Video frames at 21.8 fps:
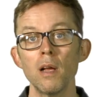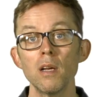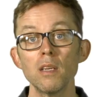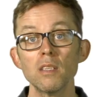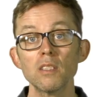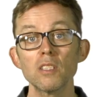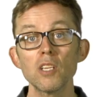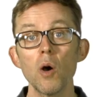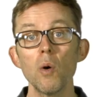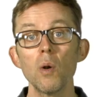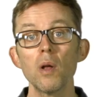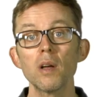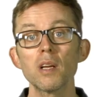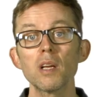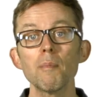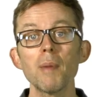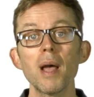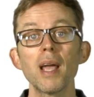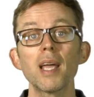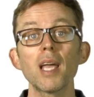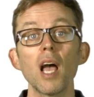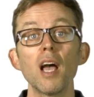Solar can
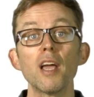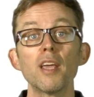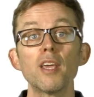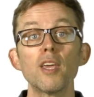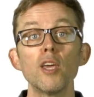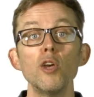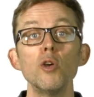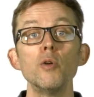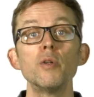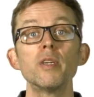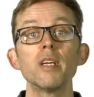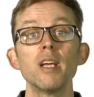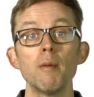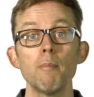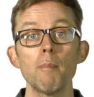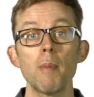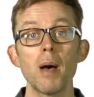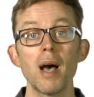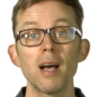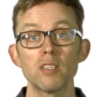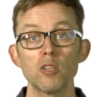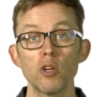make a huge
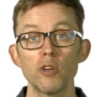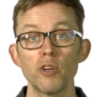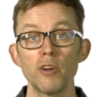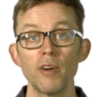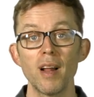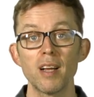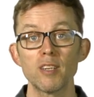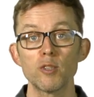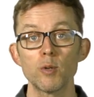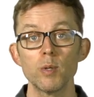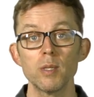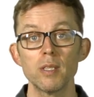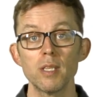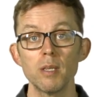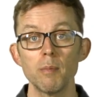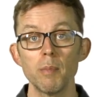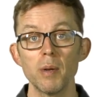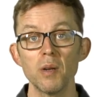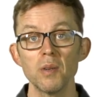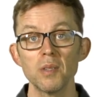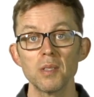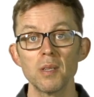impact on your electricity
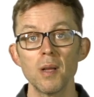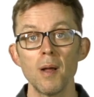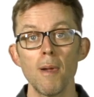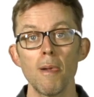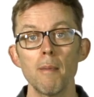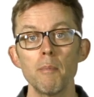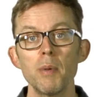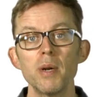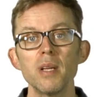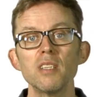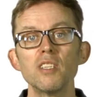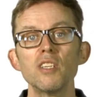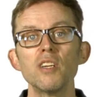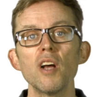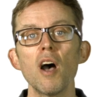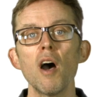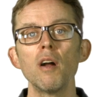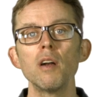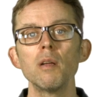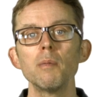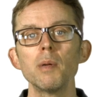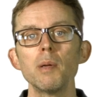bills, but it should
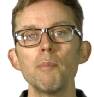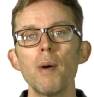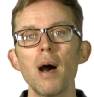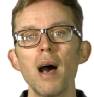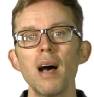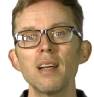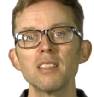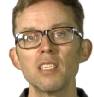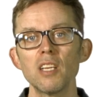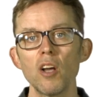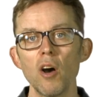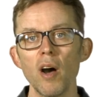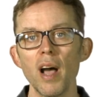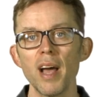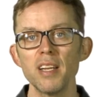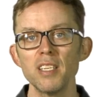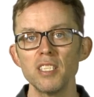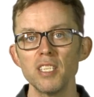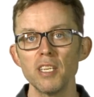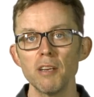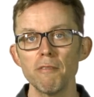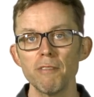only be part of your
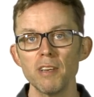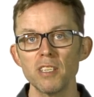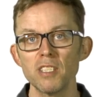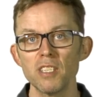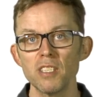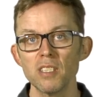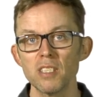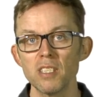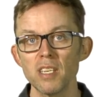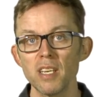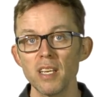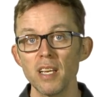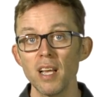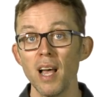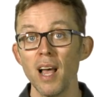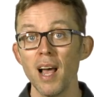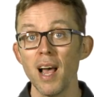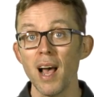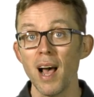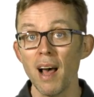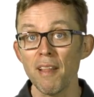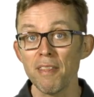energy efficiency
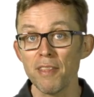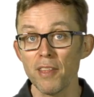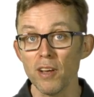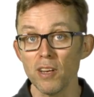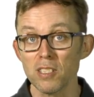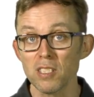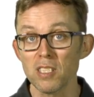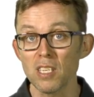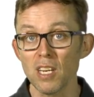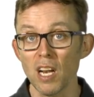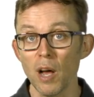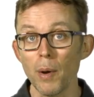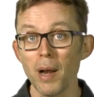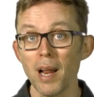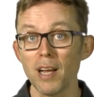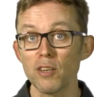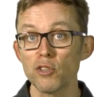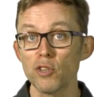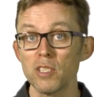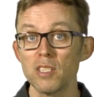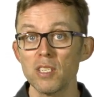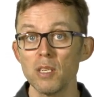and thus low
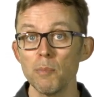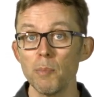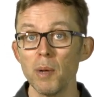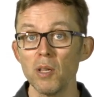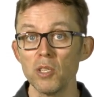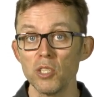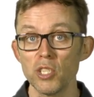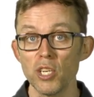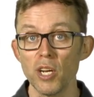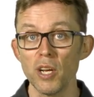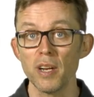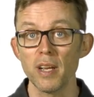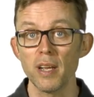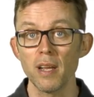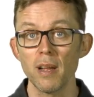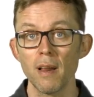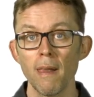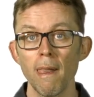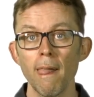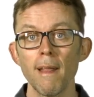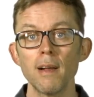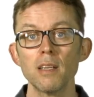electricity bill journey.
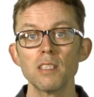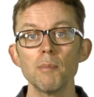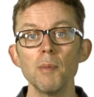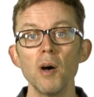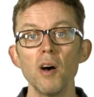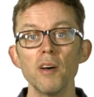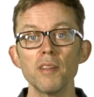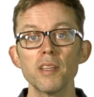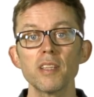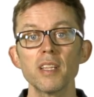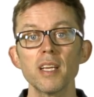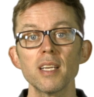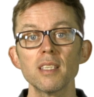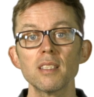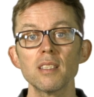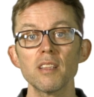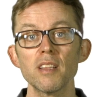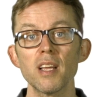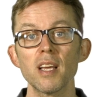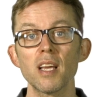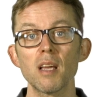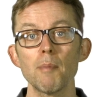Some other things
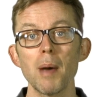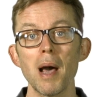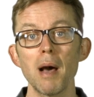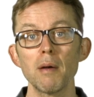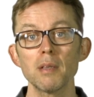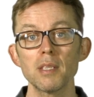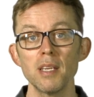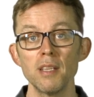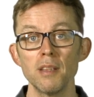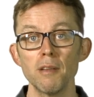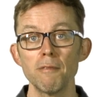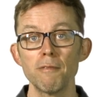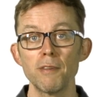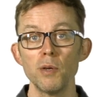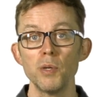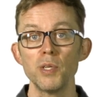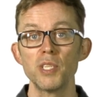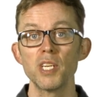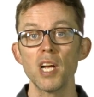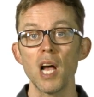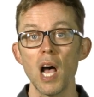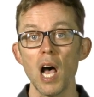to think about in the
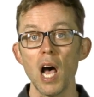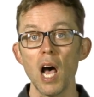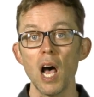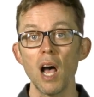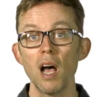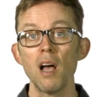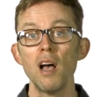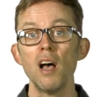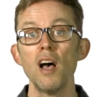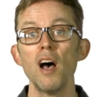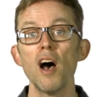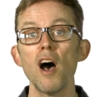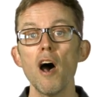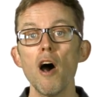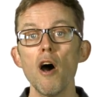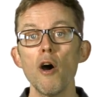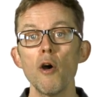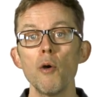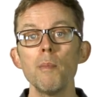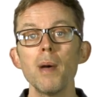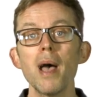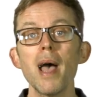future are
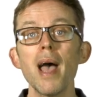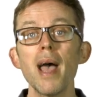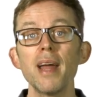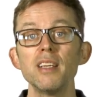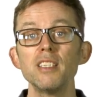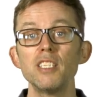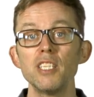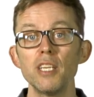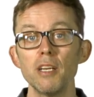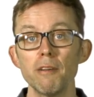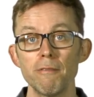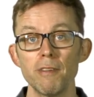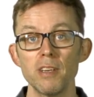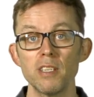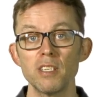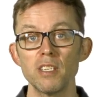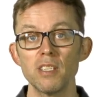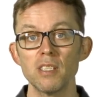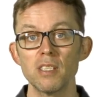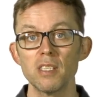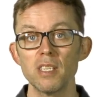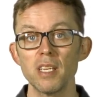home energy
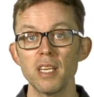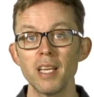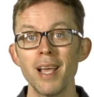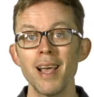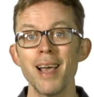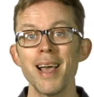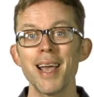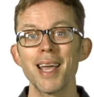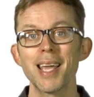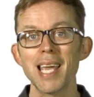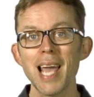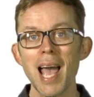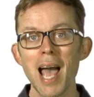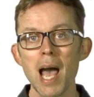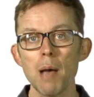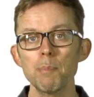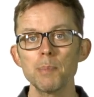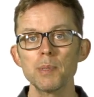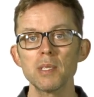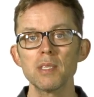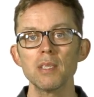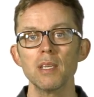efficiency.
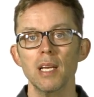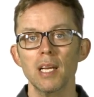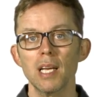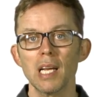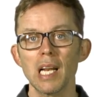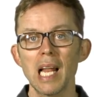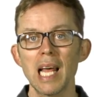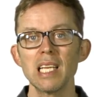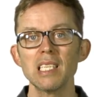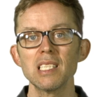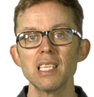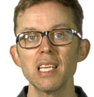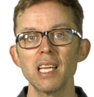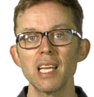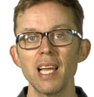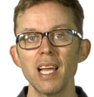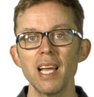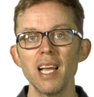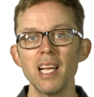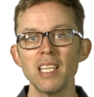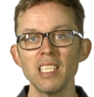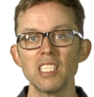Gaps, glazing,
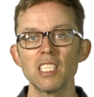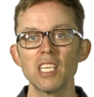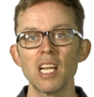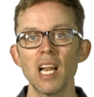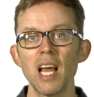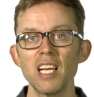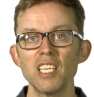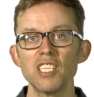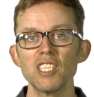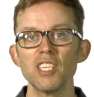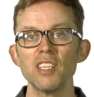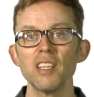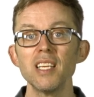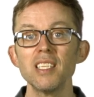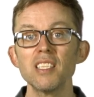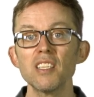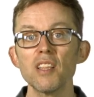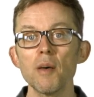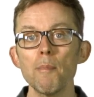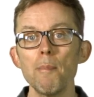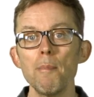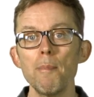insulation. These
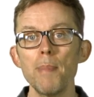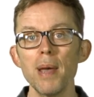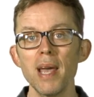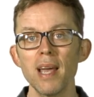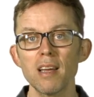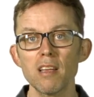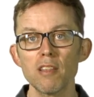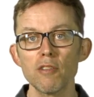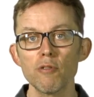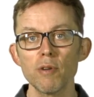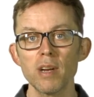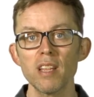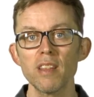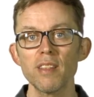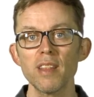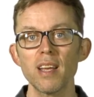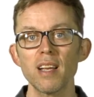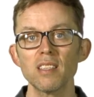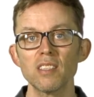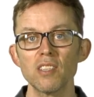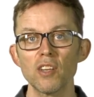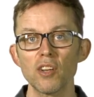are the big three
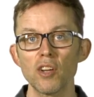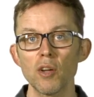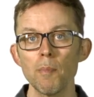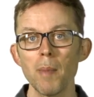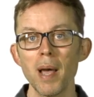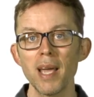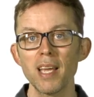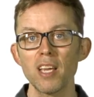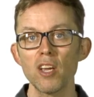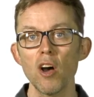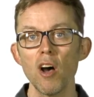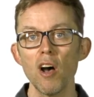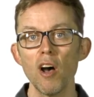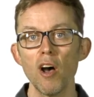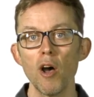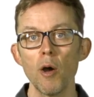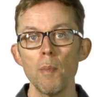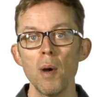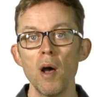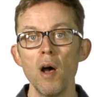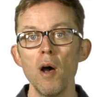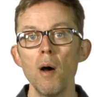things that can make your
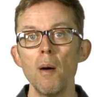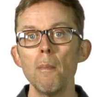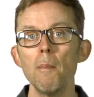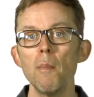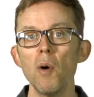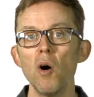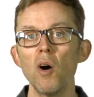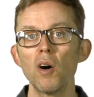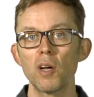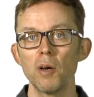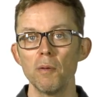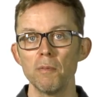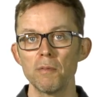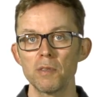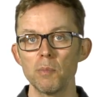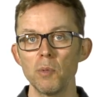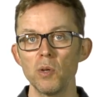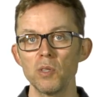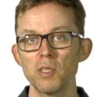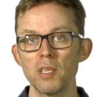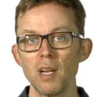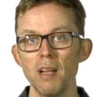home more
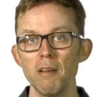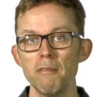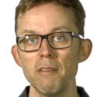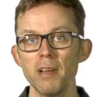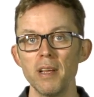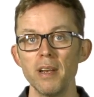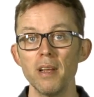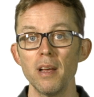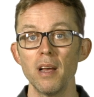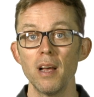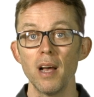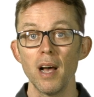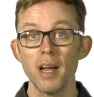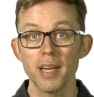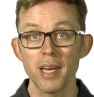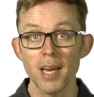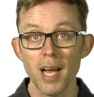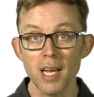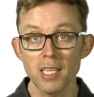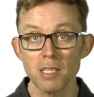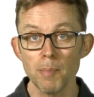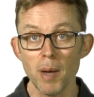comfortable to live in. And a
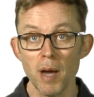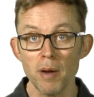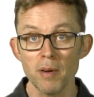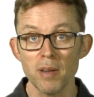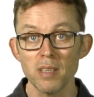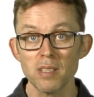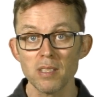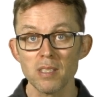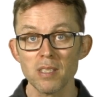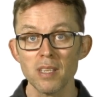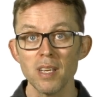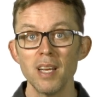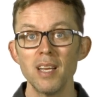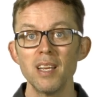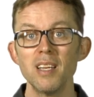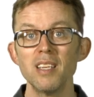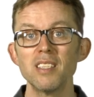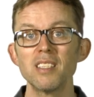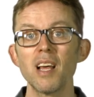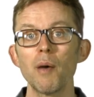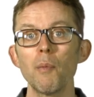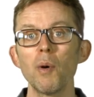nice bonus
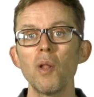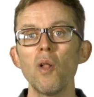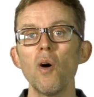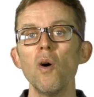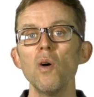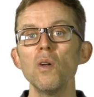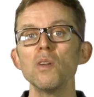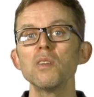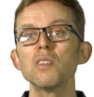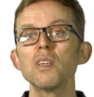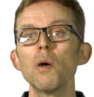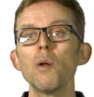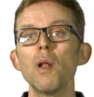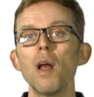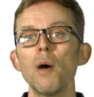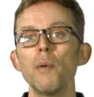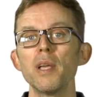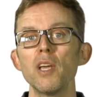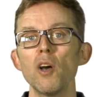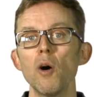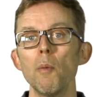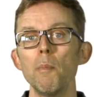is they will also
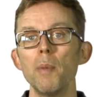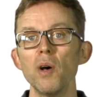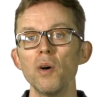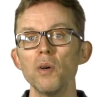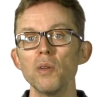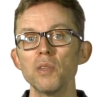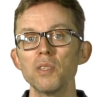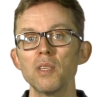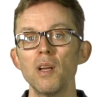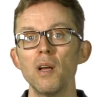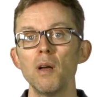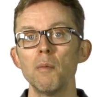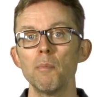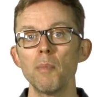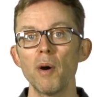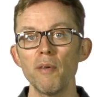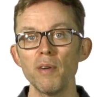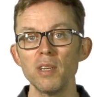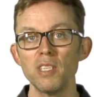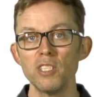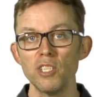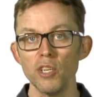lower your bills by
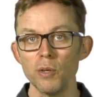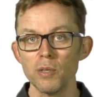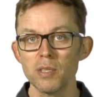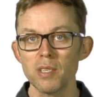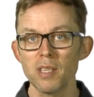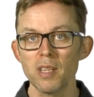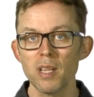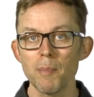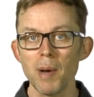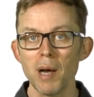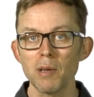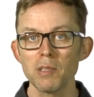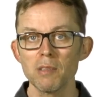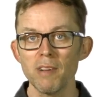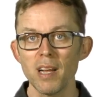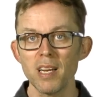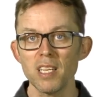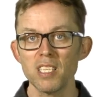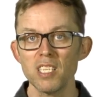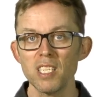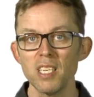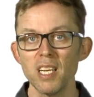reducing the amount of
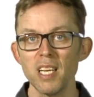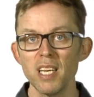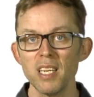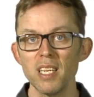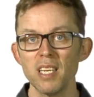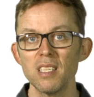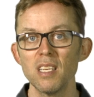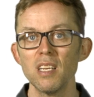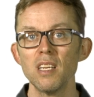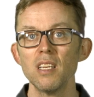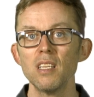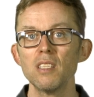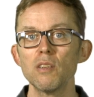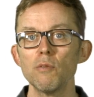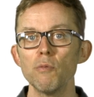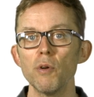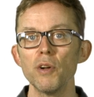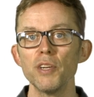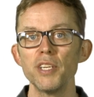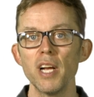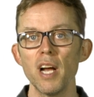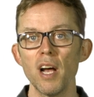energy needed to
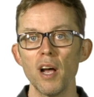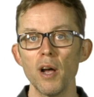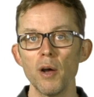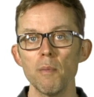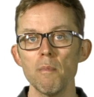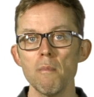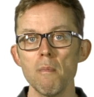run your home.